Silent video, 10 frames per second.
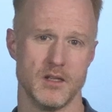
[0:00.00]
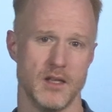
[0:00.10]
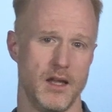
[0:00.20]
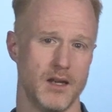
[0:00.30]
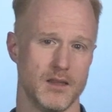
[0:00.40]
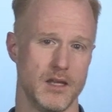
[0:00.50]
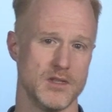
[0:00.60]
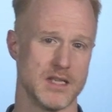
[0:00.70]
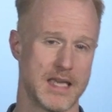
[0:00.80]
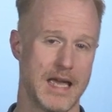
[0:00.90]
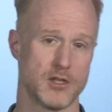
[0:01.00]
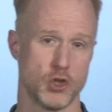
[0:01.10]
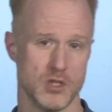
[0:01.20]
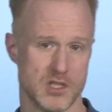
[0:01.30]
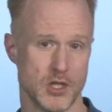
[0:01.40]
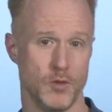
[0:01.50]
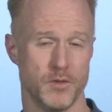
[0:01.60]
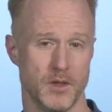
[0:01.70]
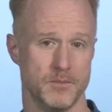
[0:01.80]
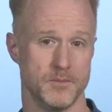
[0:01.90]
like, there is a cat on the
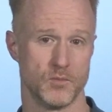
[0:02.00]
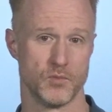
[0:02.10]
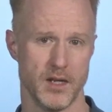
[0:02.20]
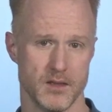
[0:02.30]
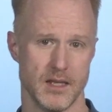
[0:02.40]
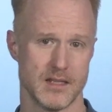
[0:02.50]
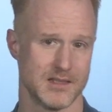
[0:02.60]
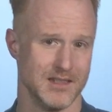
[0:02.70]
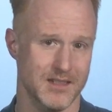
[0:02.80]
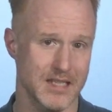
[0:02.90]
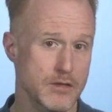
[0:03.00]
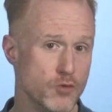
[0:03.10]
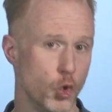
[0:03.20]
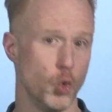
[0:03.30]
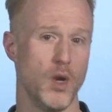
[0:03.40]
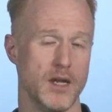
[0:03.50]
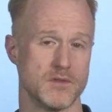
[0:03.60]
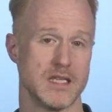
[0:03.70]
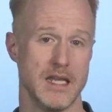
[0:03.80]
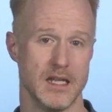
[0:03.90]
sofa. Right? That's the default way of
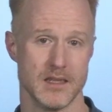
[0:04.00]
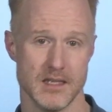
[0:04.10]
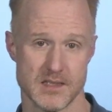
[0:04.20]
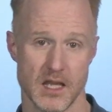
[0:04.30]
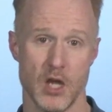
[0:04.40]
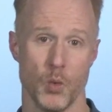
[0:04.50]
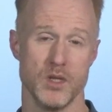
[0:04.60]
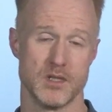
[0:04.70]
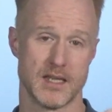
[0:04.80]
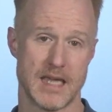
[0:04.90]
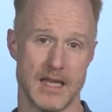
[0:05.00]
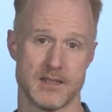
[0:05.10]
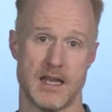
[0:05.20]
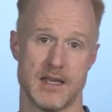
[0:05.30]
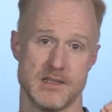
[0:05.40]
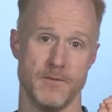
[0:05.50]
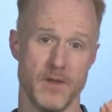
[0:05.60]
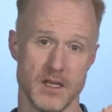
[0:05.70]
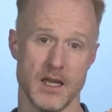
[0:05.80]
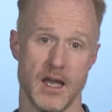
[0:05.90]
saying this, with the cat as the
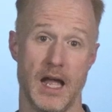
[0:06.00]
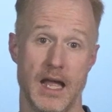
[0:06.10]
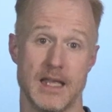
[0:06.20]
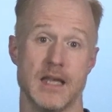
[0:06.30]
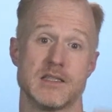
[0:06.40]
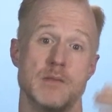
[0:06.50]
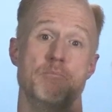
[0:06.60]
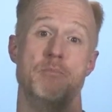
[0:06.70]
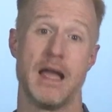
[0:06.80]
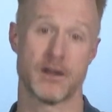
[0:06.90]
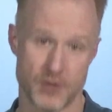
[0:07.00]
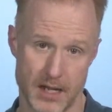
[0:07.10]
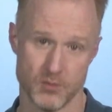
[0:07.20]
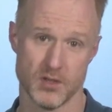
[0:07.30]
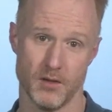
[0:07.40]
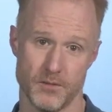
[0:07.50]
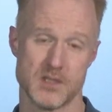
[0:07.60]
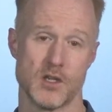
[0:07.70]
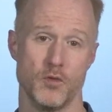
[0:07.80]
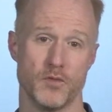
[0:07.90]
figure against the background of the
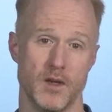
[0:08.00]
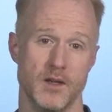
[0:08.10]
sofa.